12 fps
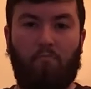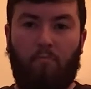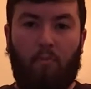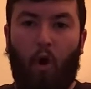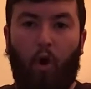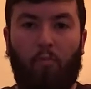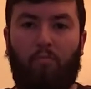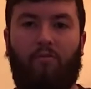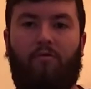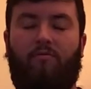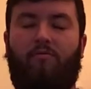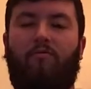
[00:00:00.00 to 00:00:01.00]
pop?
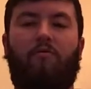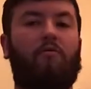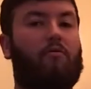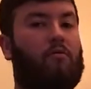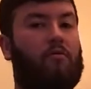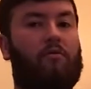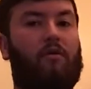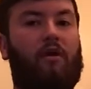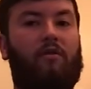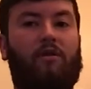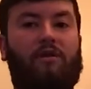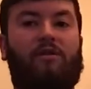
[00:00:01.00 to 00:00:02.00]

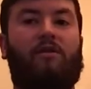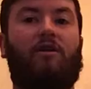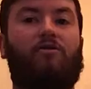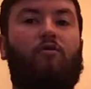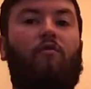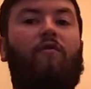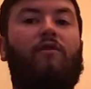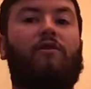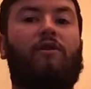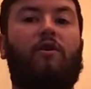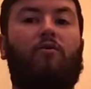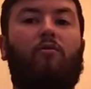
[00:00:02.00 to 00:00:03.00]
This That's over to
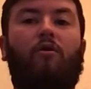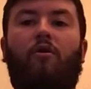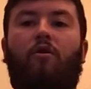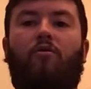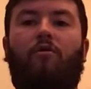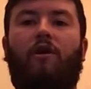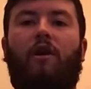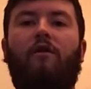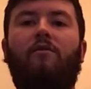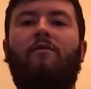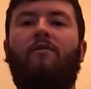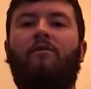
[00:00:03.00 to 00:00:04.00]
you, okay?
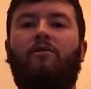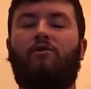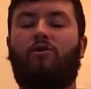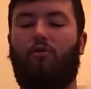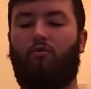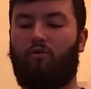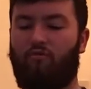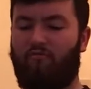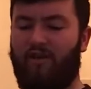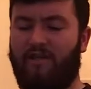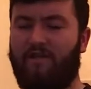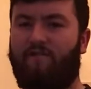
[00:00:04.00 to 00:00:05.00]
So the
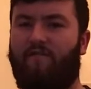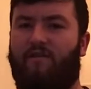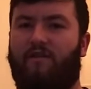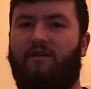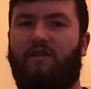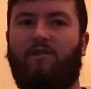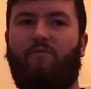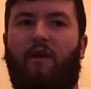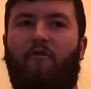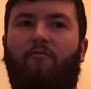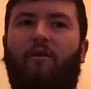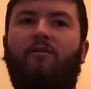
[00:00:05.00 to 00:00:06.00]
reason for this
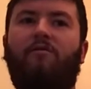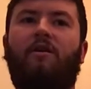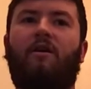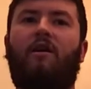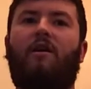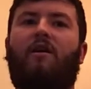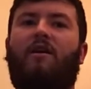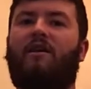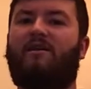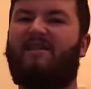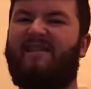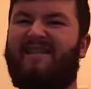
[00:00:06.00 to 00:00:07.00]
experiment
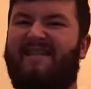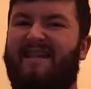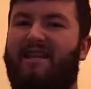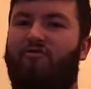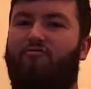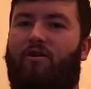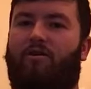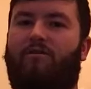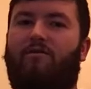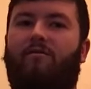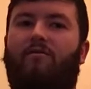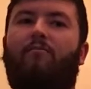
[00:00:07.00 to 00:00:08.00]
is the
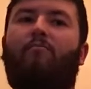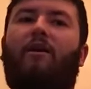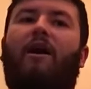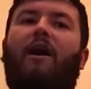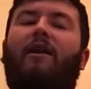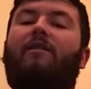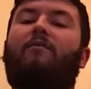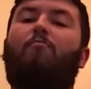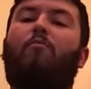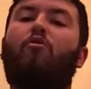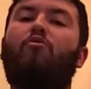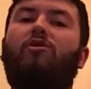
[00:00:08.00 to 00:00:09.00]
secret behind the
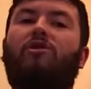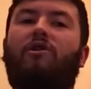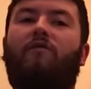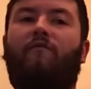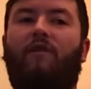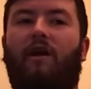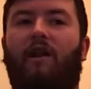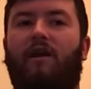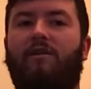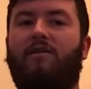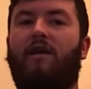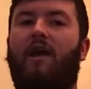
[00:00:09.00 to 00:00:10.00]
bursting of
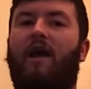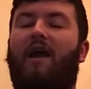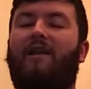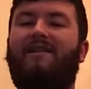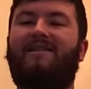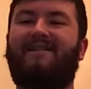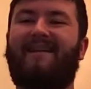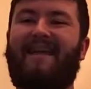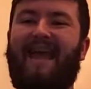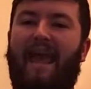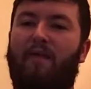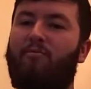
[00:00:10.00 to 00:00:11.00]
colours and it's the
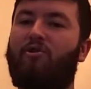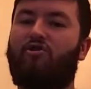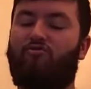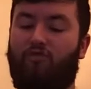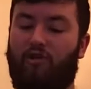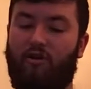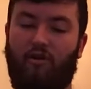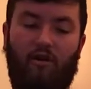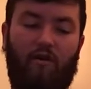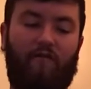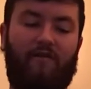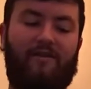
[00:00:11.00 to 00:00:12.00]
chemistry
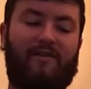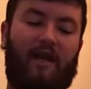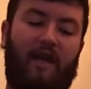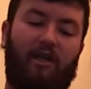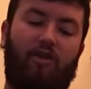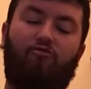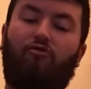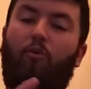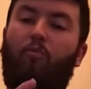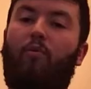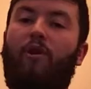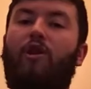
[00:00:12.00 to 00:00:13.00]
of the tiny
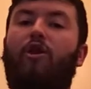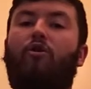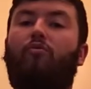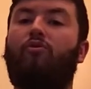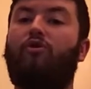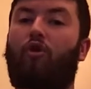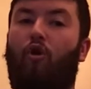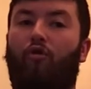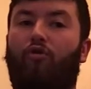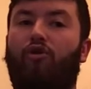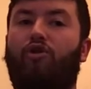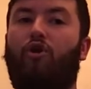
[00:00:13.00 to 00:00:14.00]
drop we used on
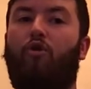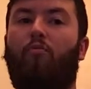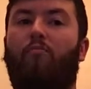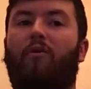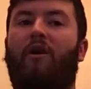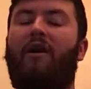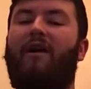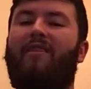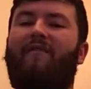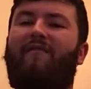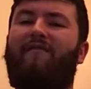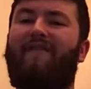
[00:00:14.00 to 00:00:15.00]
the soap.
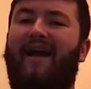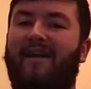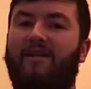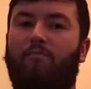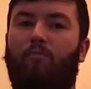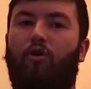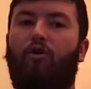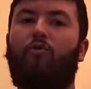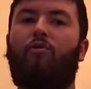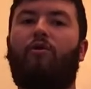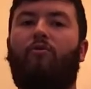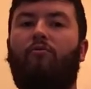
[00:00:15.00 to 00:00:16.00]
The fat
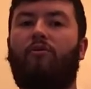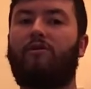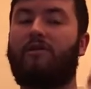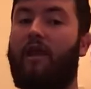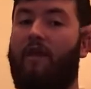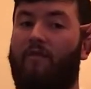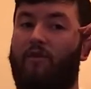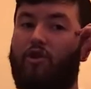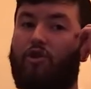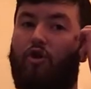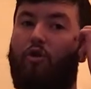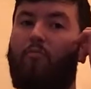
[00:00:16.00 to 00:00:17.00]
molecules in the
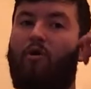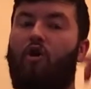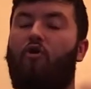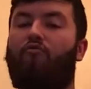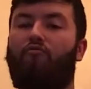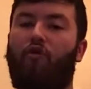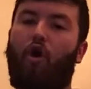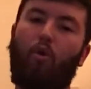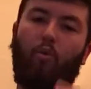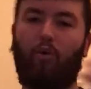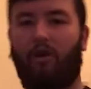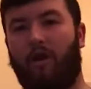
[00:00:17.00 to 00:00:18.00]
soap
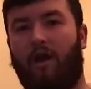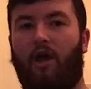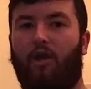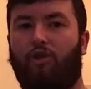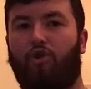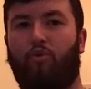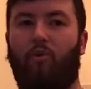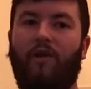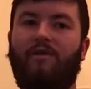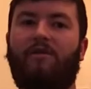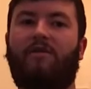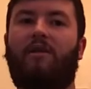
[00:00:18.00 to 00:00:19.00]
roll and
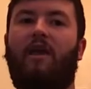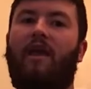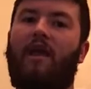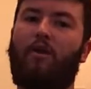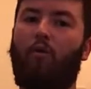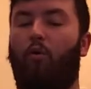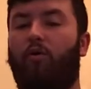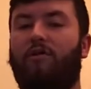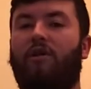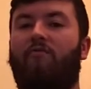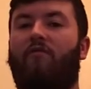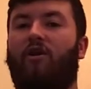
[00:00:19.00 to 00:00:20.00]
twist in all
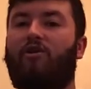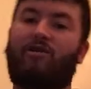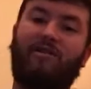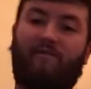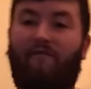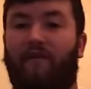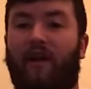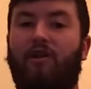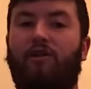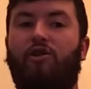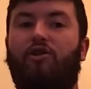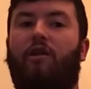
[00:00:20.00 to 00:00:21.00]
directions to
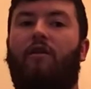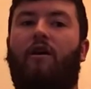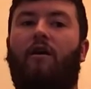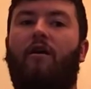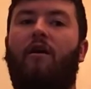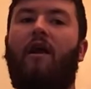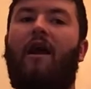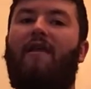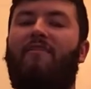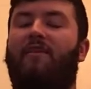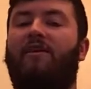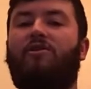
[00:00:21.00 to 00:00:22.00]
find each other
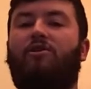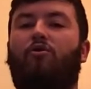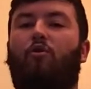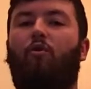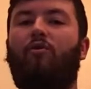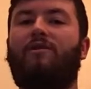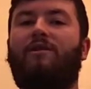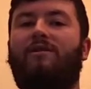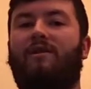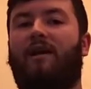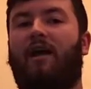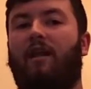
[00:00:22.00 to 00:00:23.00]
and this causes
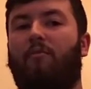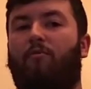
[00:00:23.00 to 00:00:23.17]
the colour